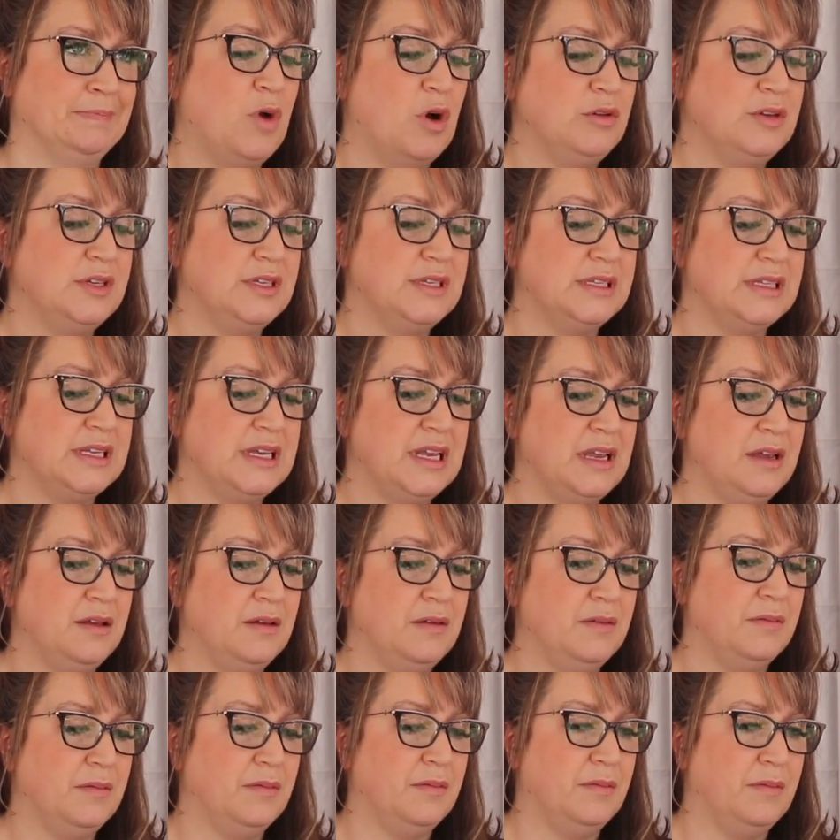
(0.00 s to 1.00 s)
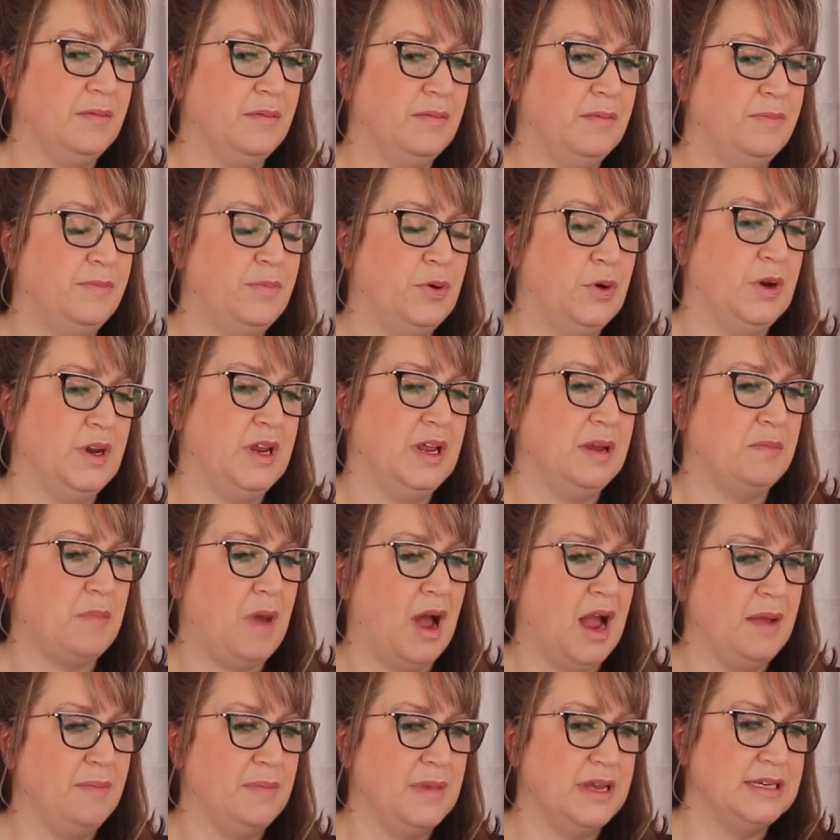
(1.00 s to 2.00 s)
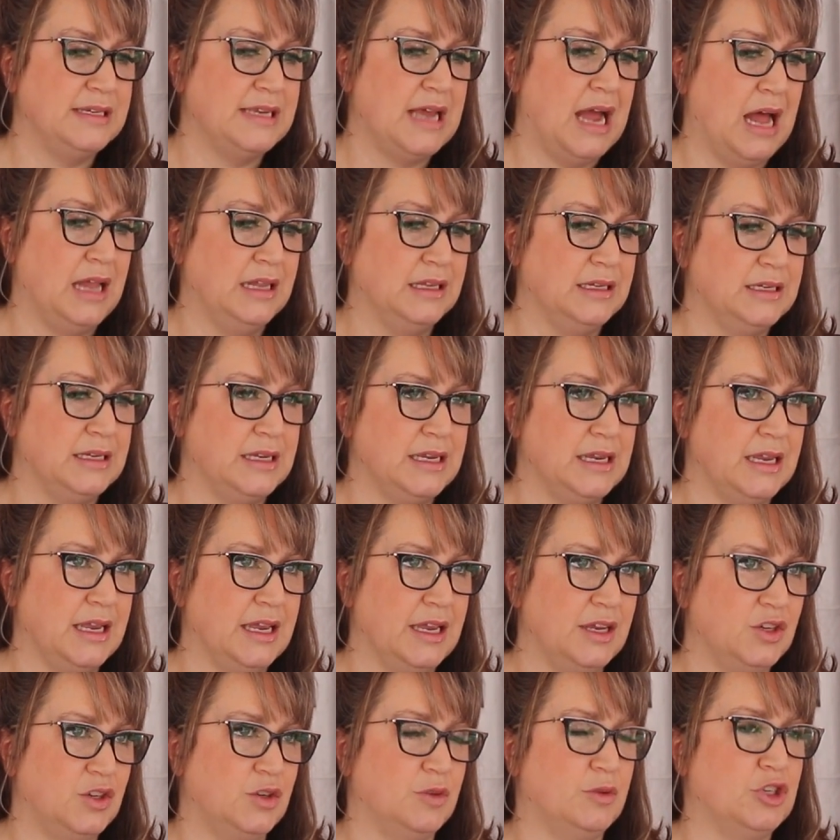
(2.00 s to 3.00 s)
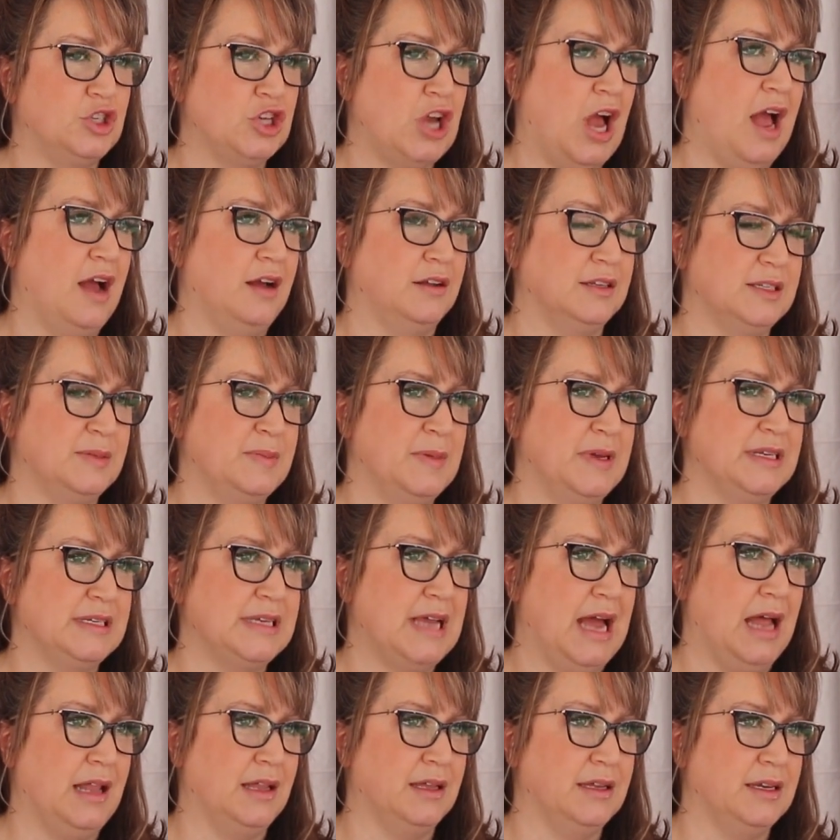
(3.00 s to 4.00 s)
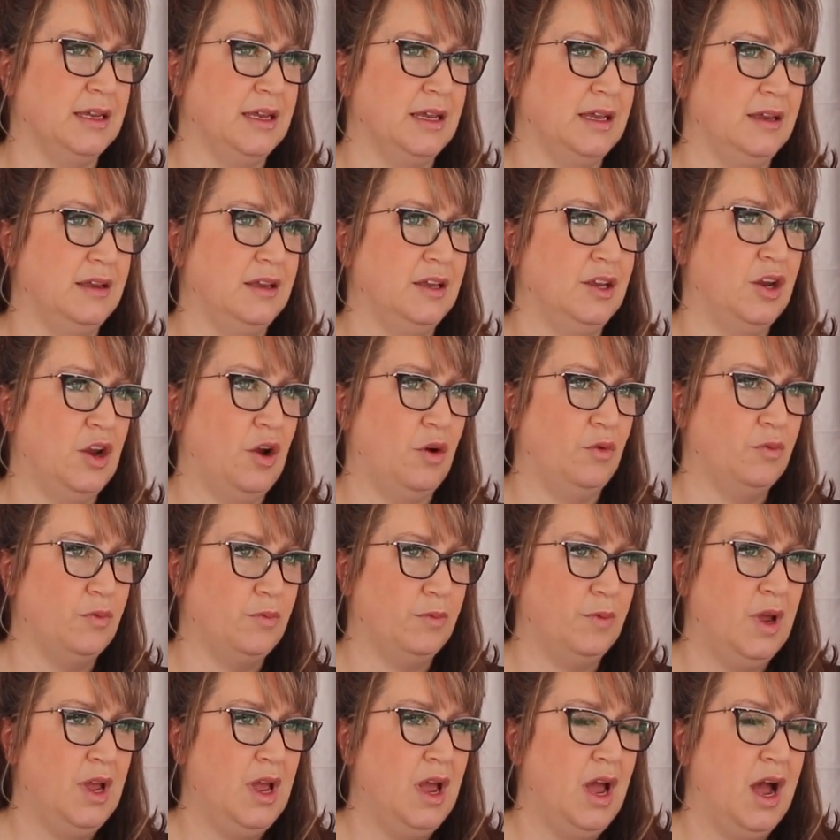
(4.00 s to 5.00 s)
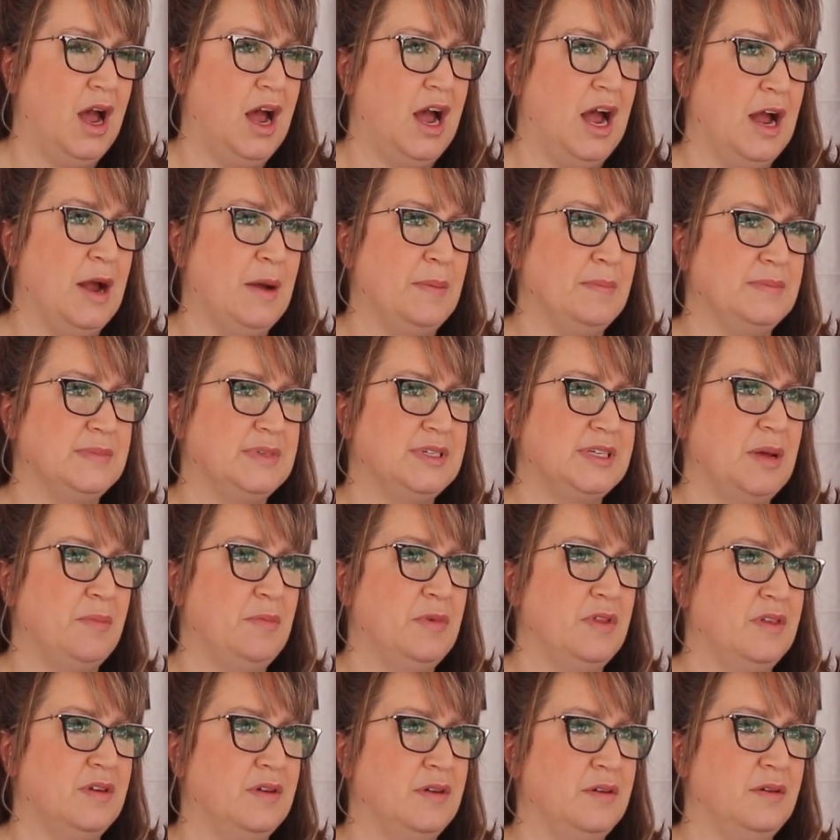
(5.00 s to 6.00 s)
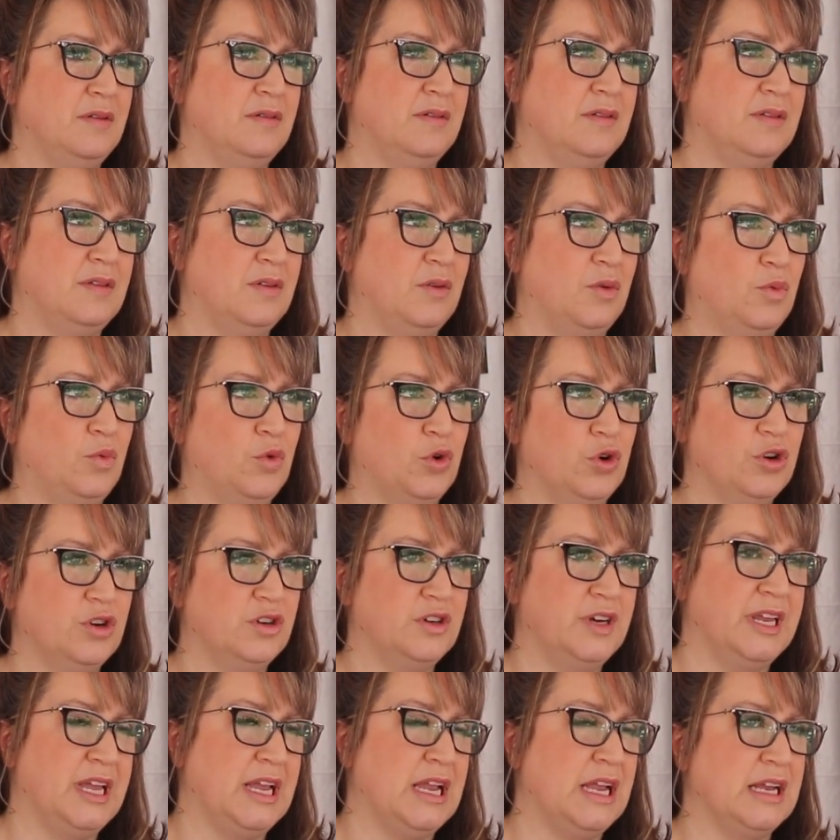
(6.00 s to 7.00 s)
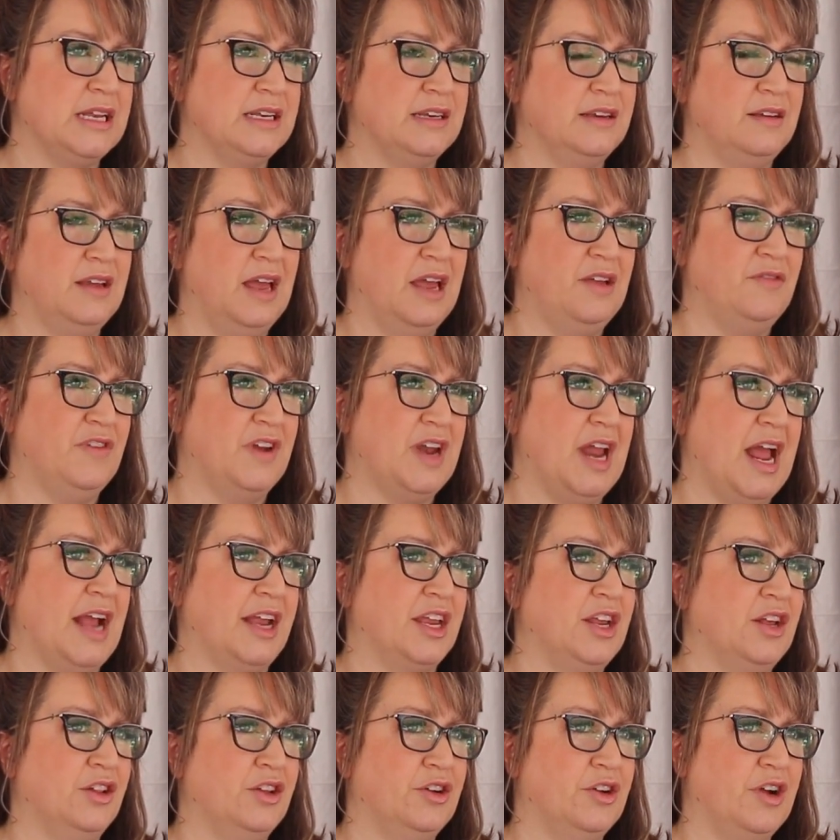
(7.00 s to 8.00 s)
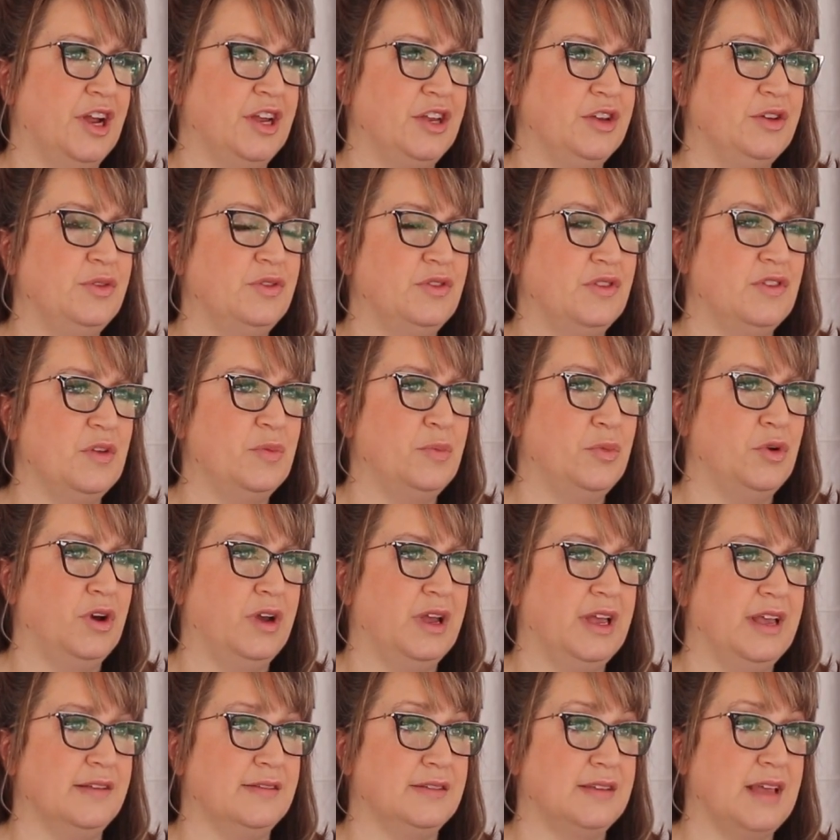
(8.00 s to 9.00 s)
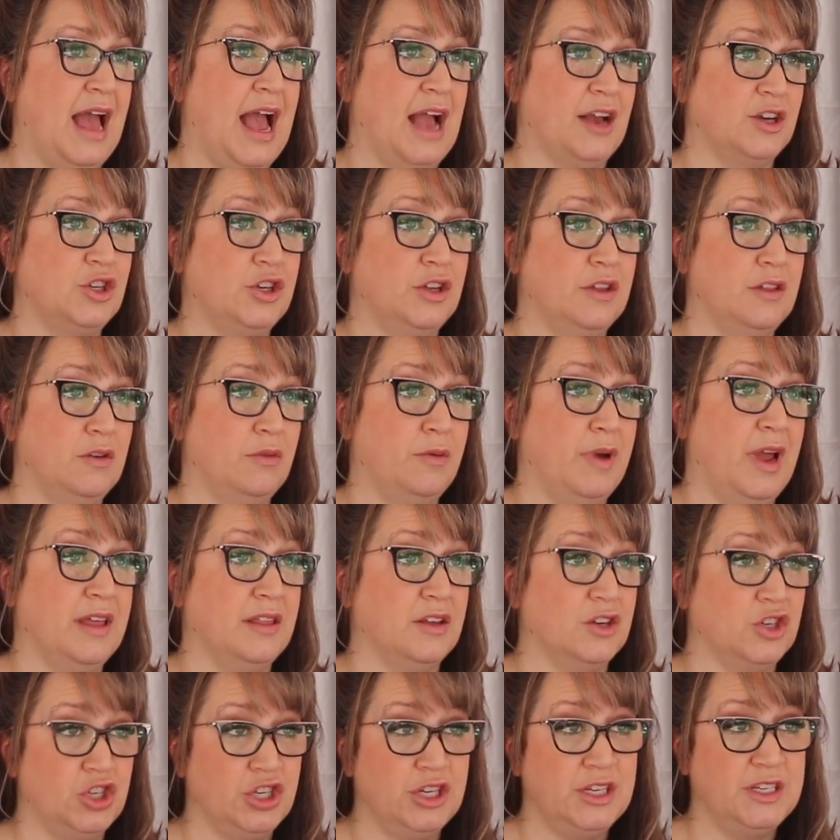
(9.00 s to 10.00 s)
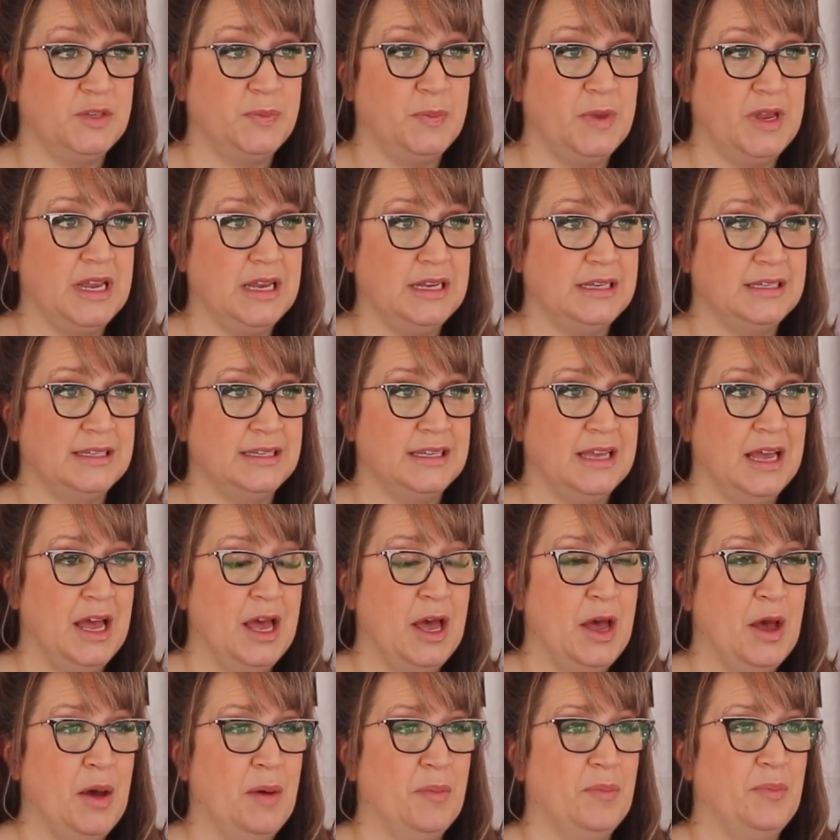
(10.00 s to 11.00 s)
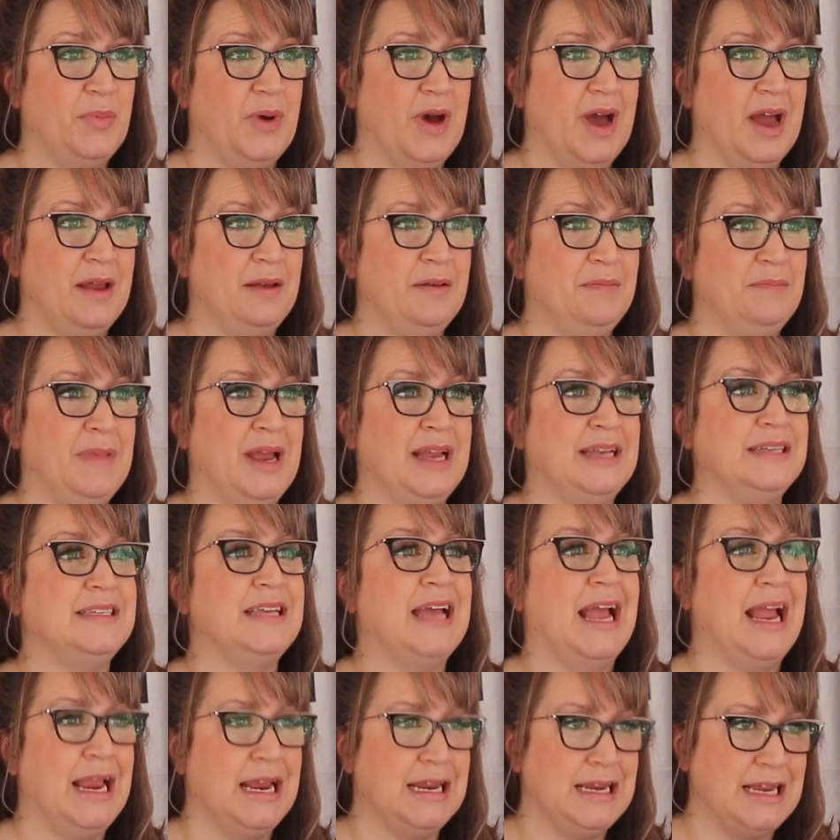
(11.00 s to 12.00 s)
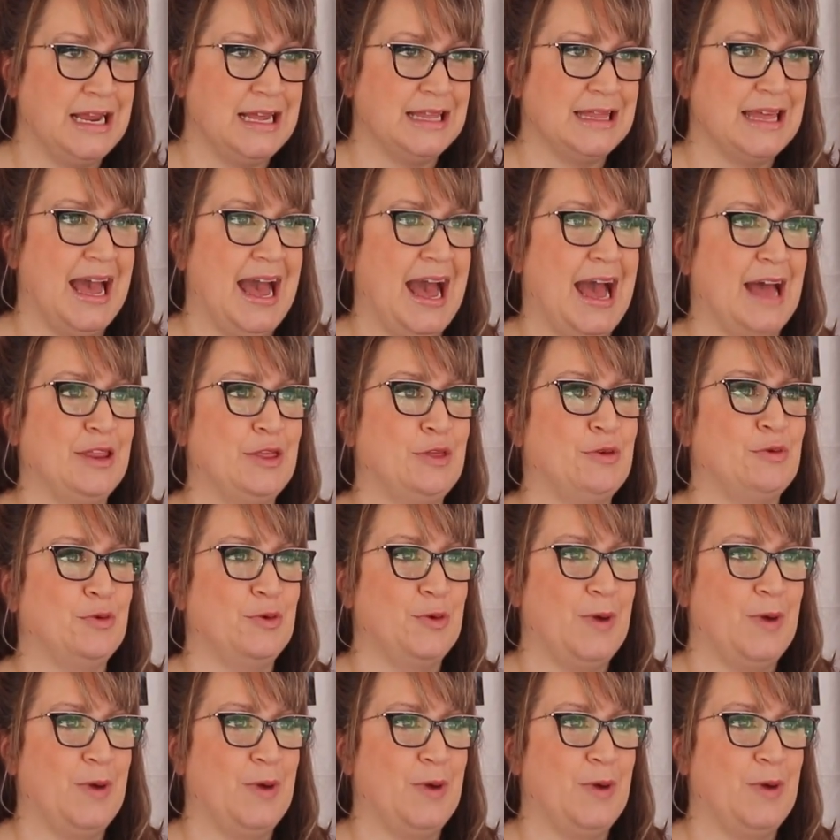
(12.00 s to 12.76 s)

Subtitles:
mostly putting my mentality into a child's mentality. You know, some of the wording and vernacular I use in the book is actually the way that she speaks, but maintaining that